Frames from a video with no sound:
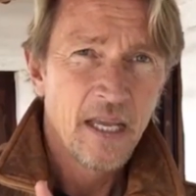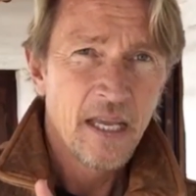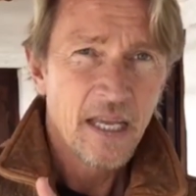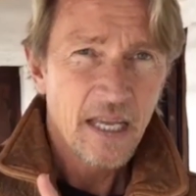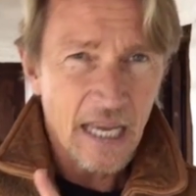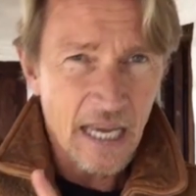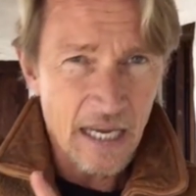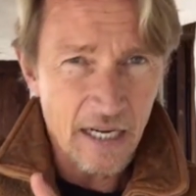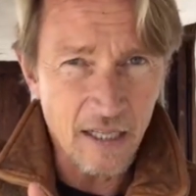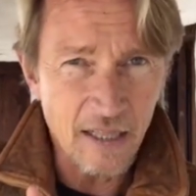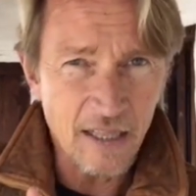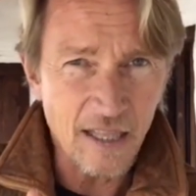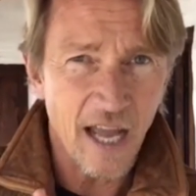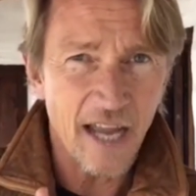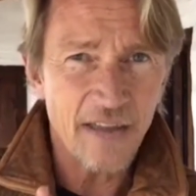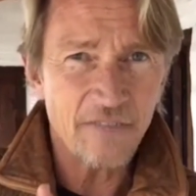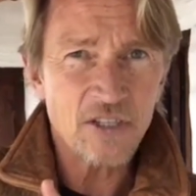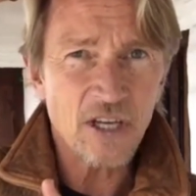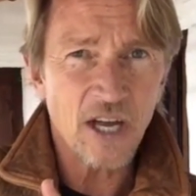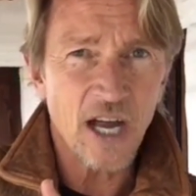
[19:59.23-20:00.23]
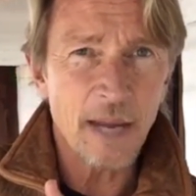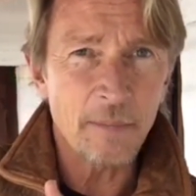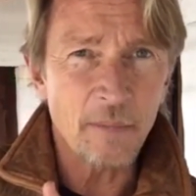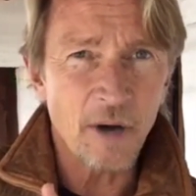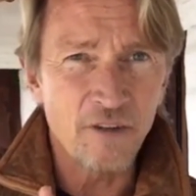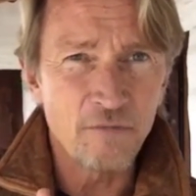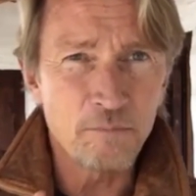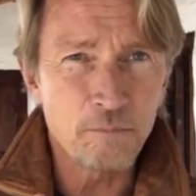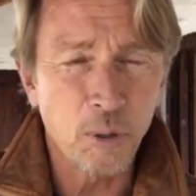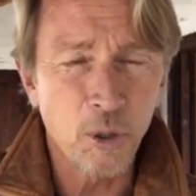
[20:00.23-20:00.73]
He had a lifetime
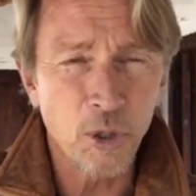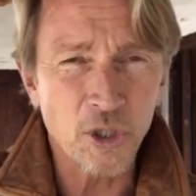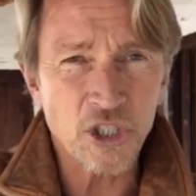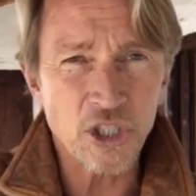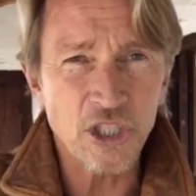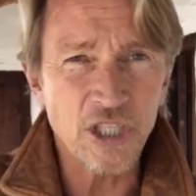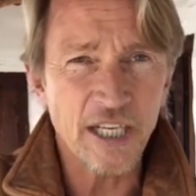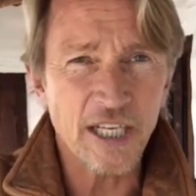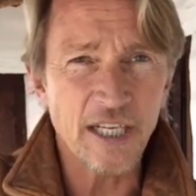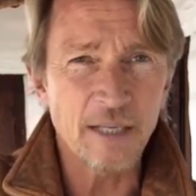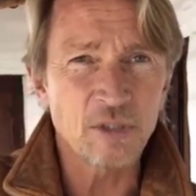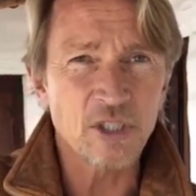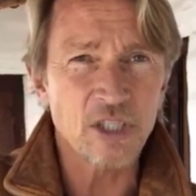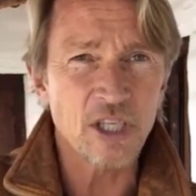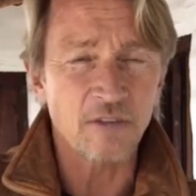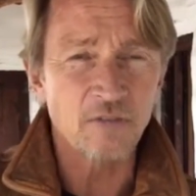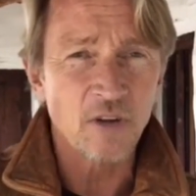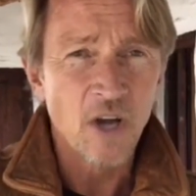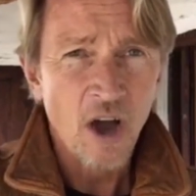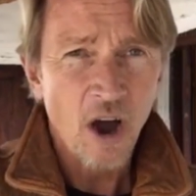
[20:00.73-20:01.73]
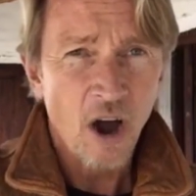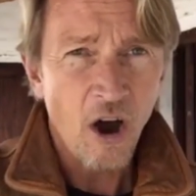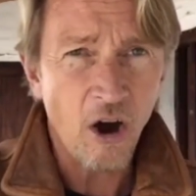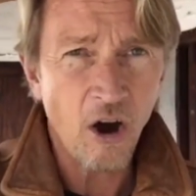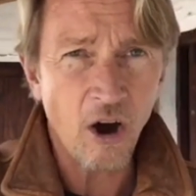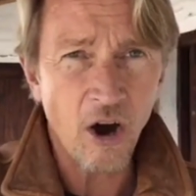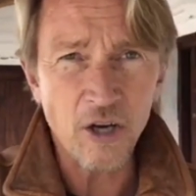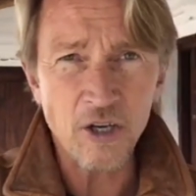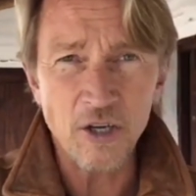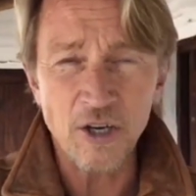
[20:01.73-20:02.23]
of pushing himself
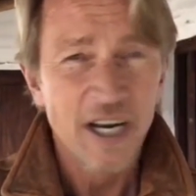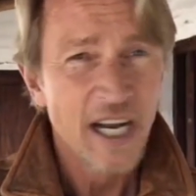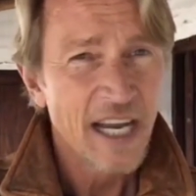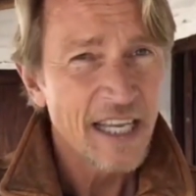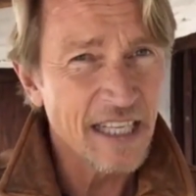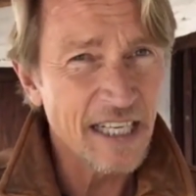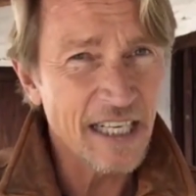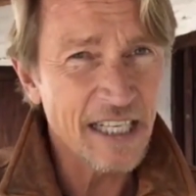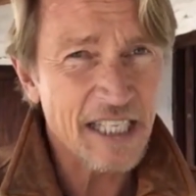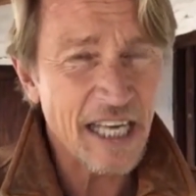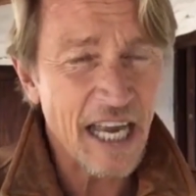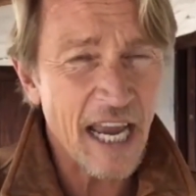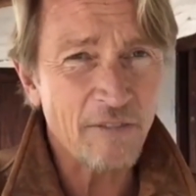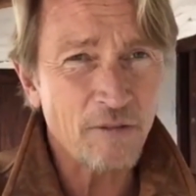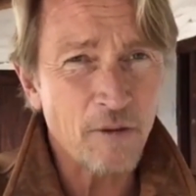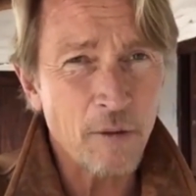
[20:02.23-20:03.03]
harder than he's ever